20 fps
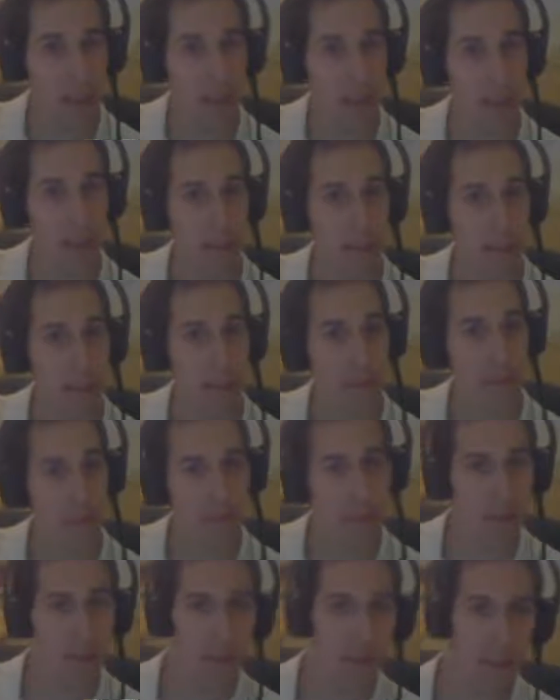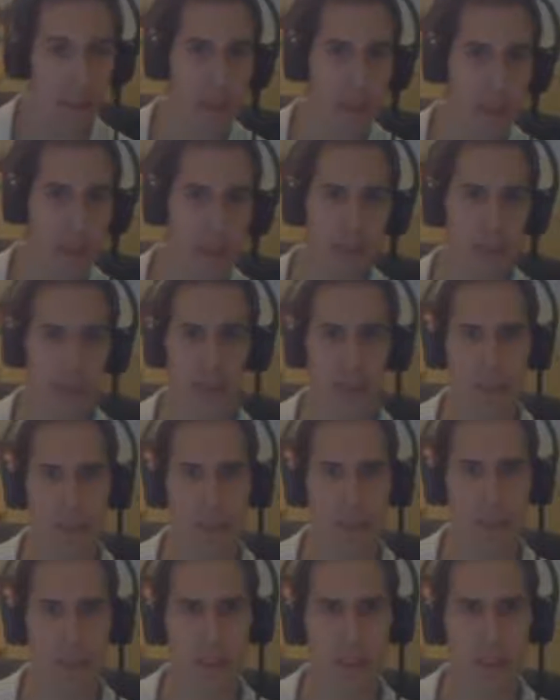other fixes that
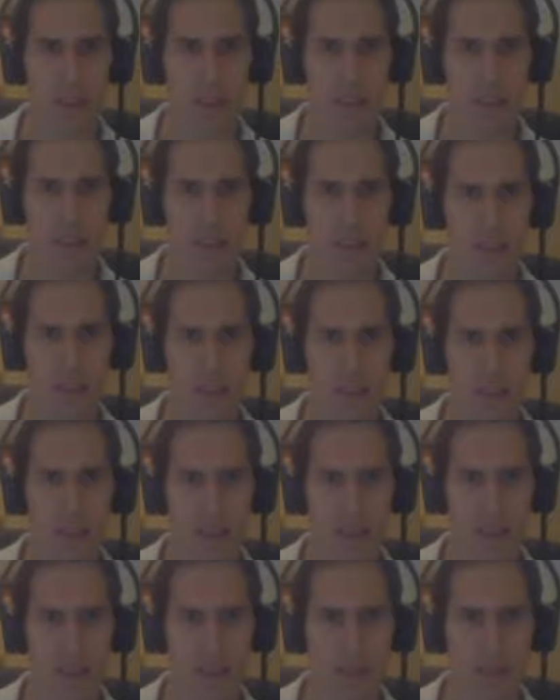have been merged there.